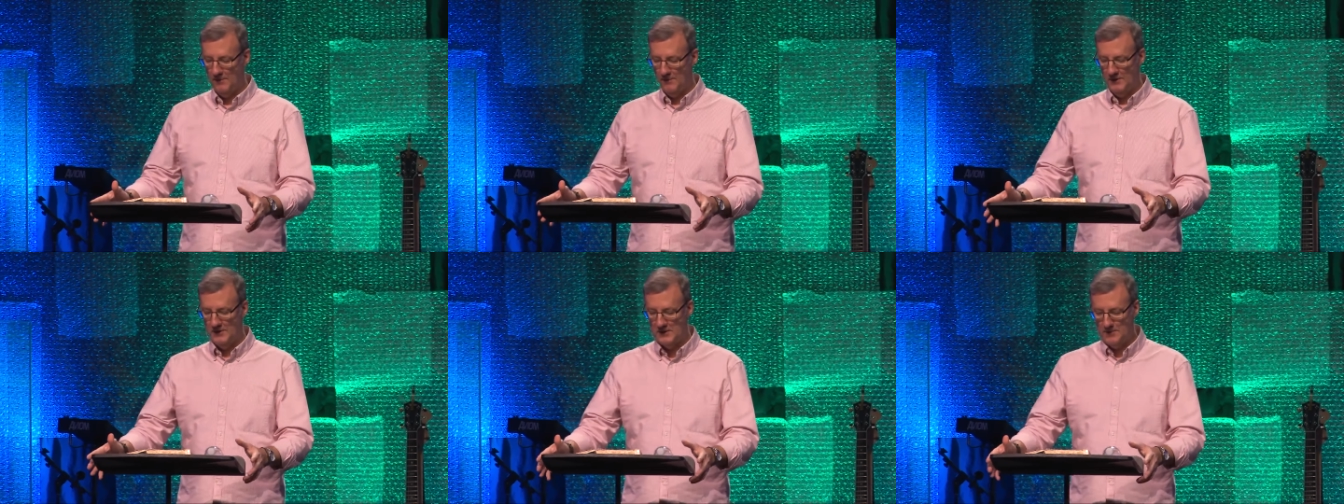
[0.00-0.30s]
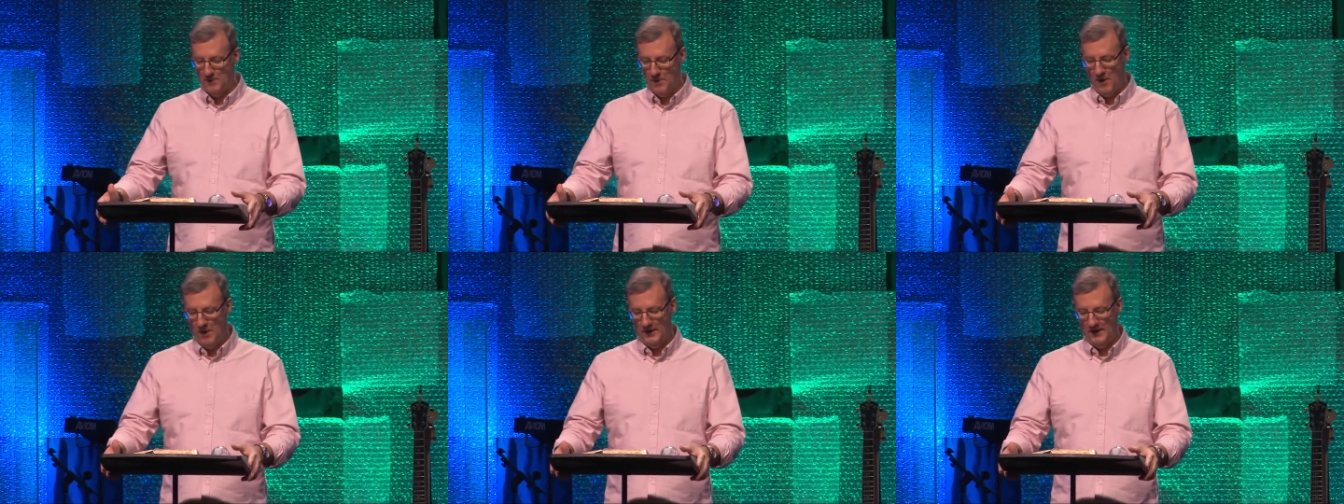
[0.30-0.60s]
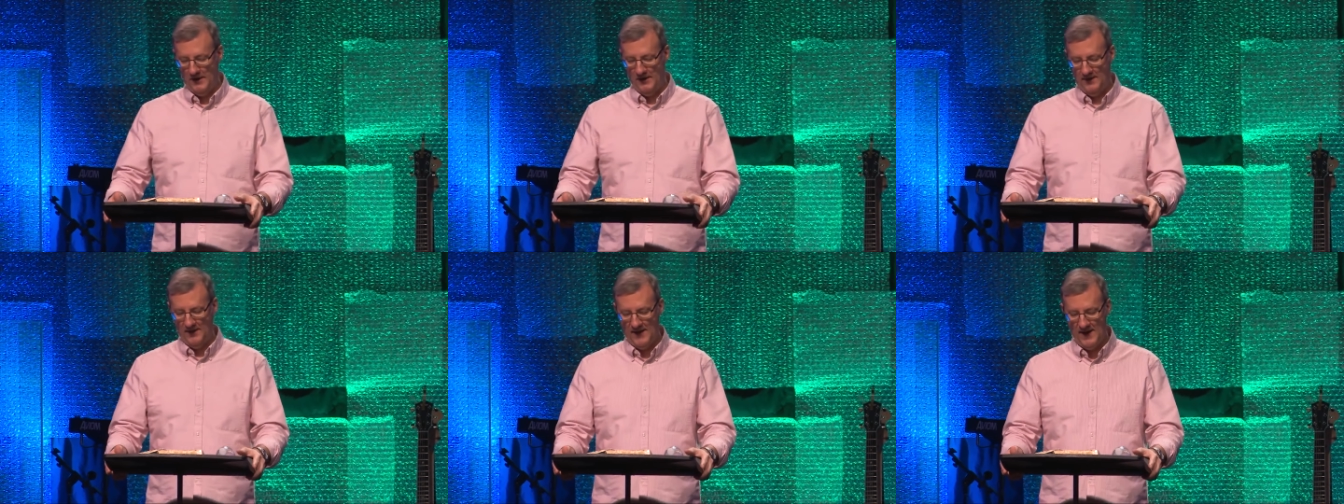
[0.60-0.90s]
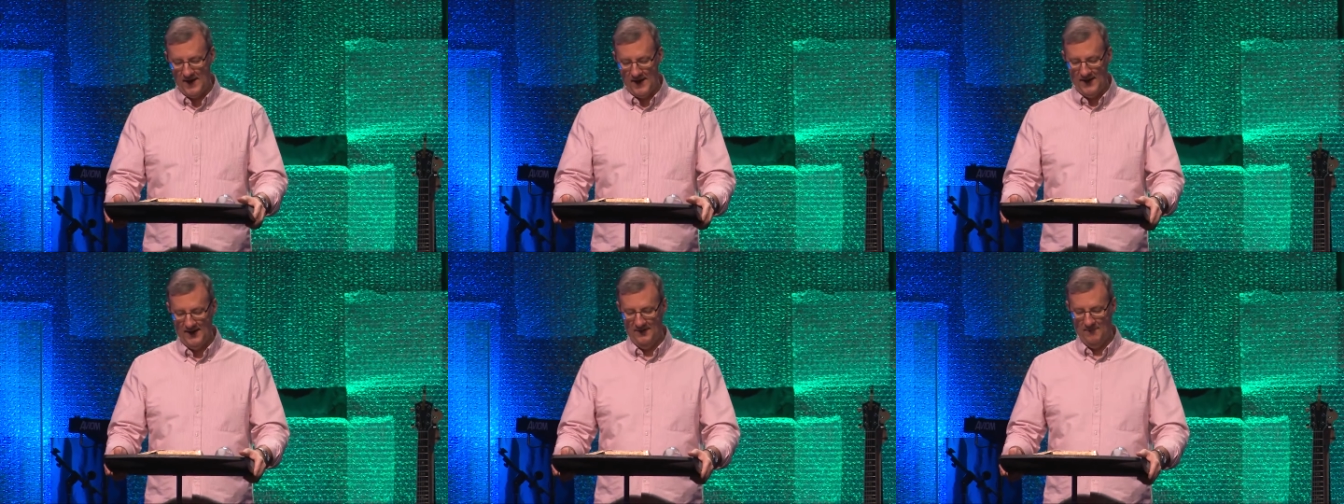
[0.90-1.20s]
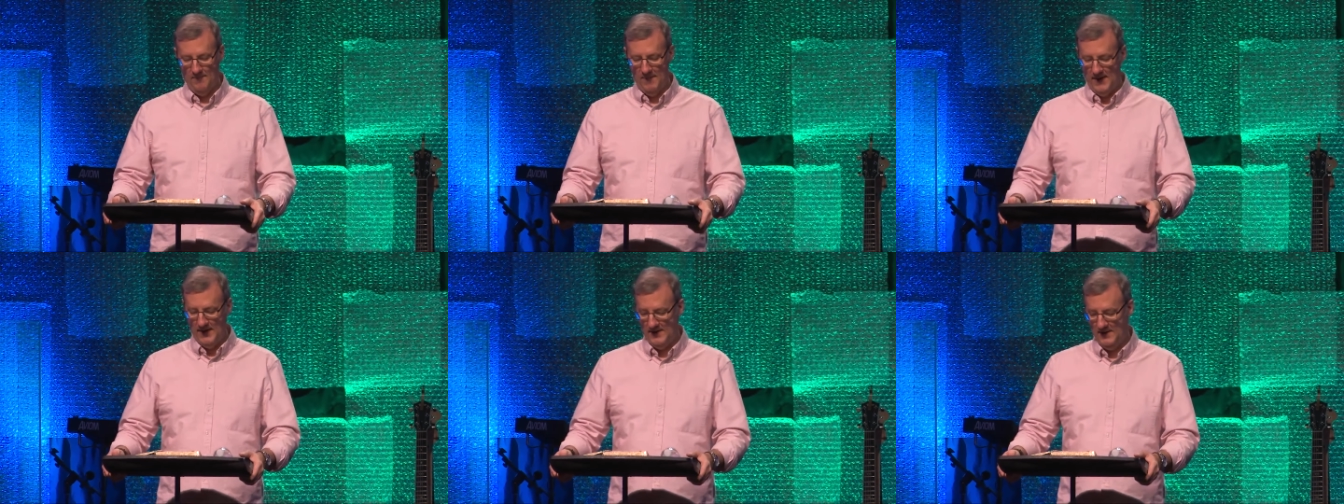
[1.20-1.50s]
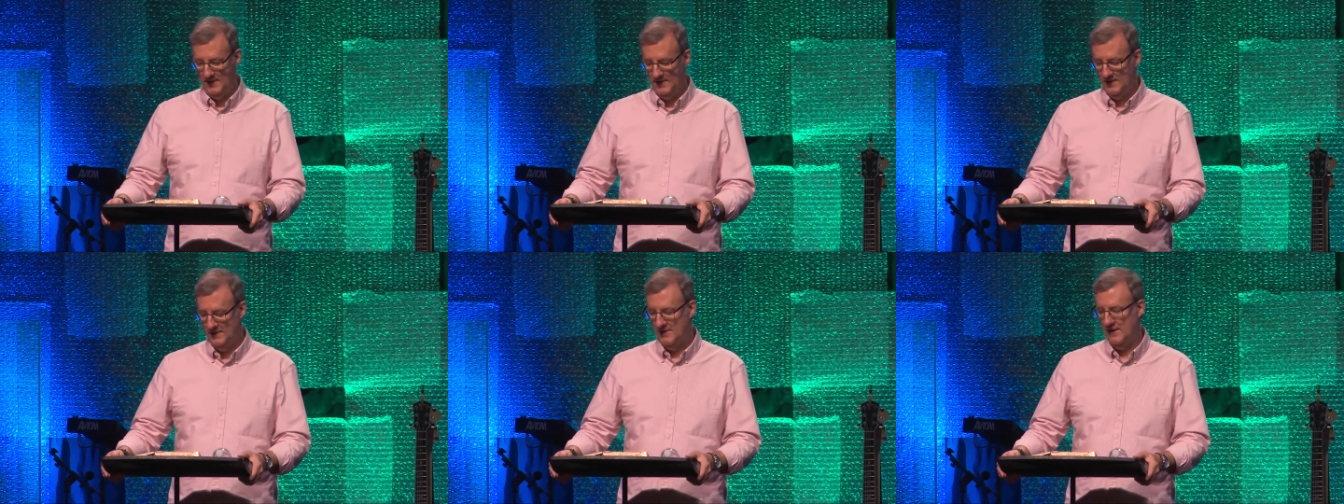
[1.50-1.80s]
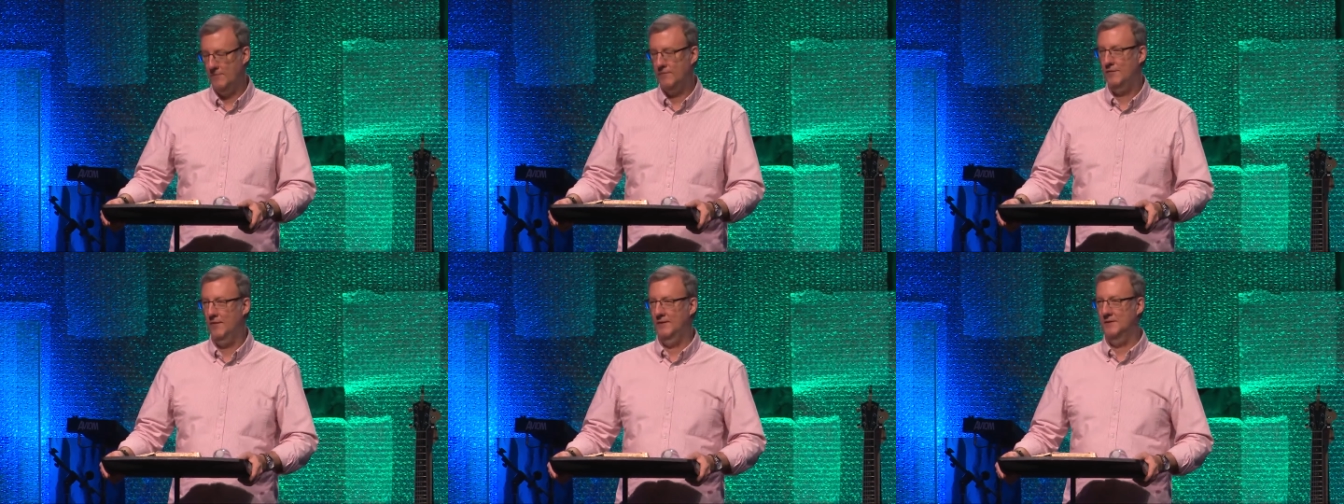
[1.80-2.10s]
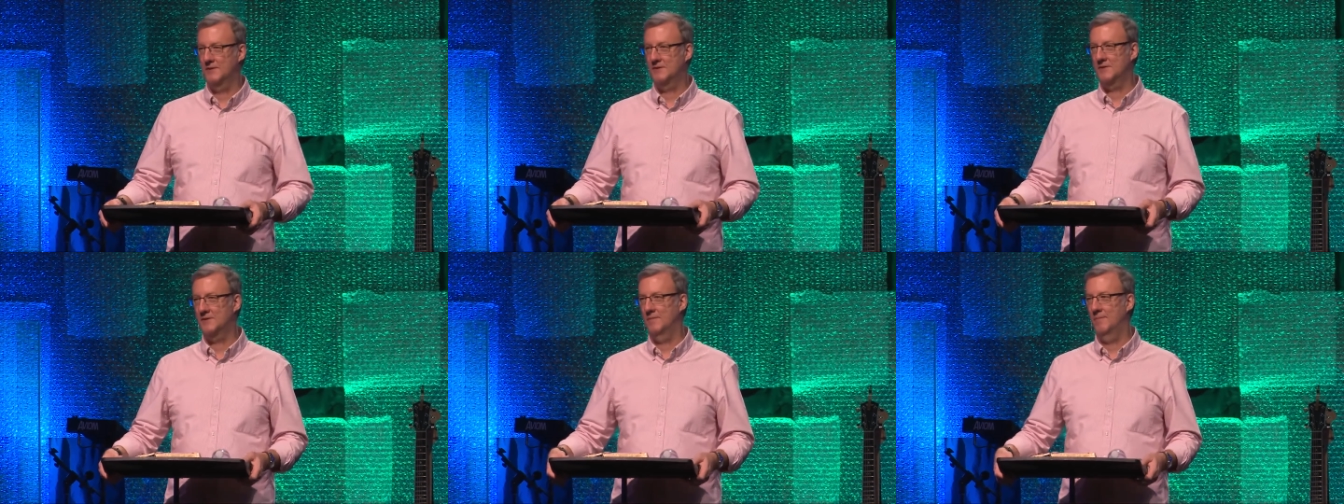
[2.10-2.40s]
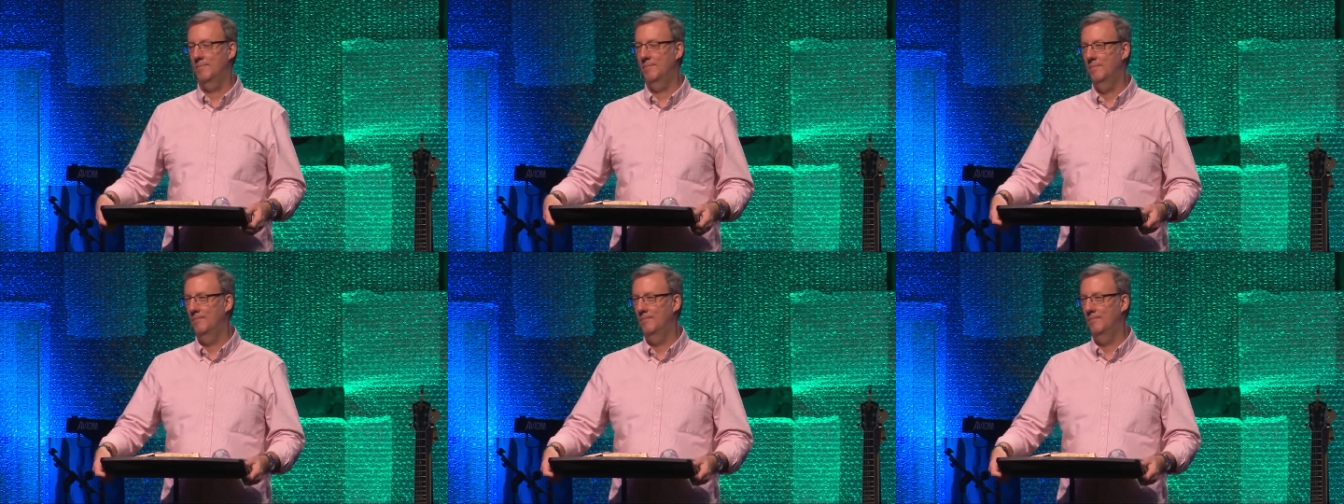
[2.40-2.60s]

responding to the head, making a difference.